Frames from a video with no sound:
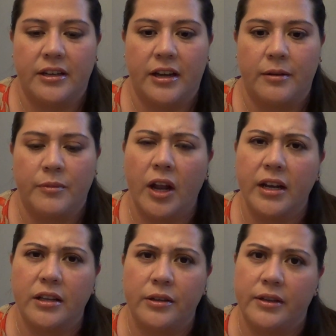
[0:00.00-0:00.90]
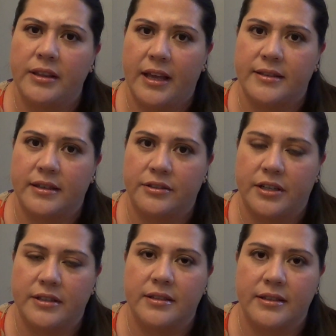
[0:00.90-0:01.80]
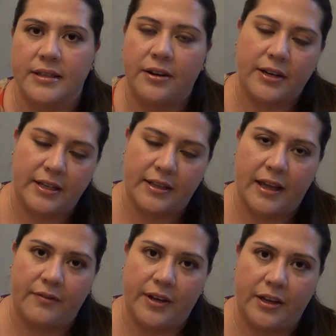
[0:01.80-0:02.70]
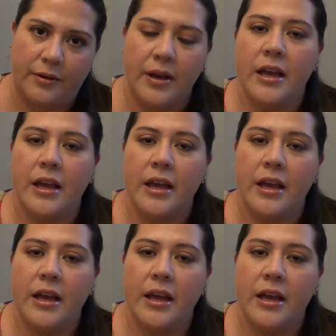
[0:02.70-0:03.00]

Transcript: not including the SLGs since I already did that video,